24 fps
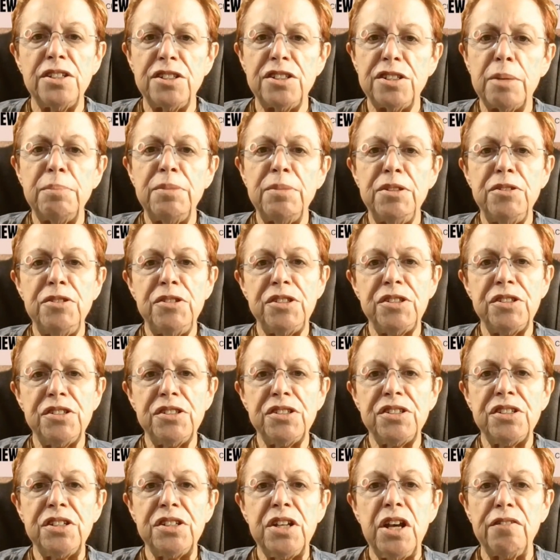some
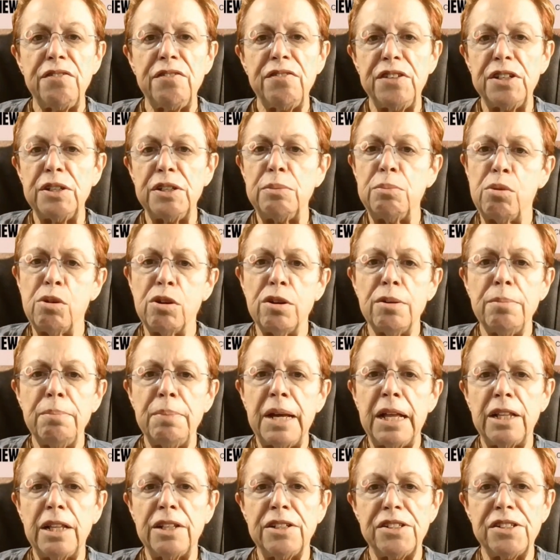users feel
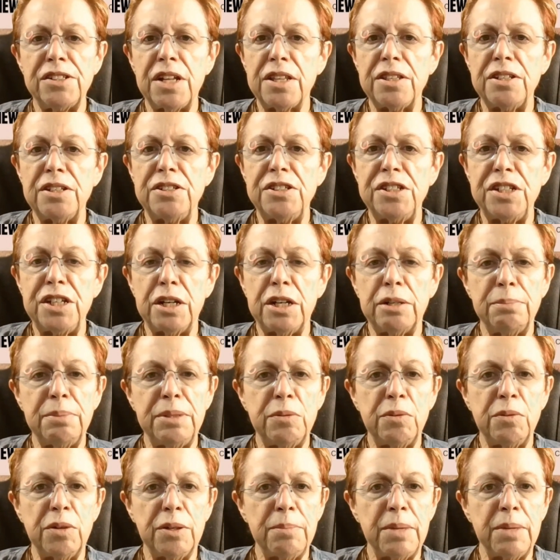more balanced on the
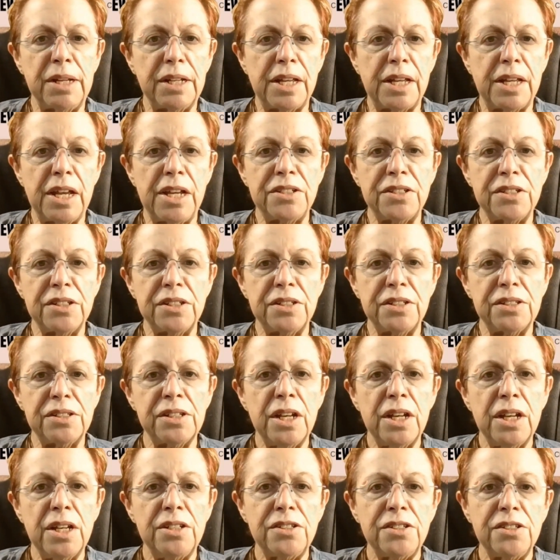GLP 1
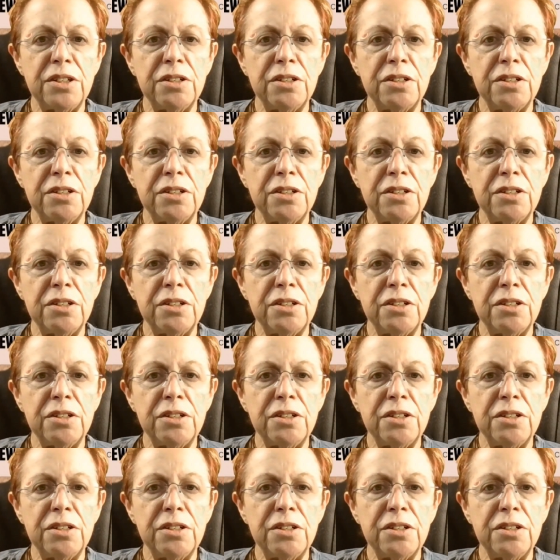medication.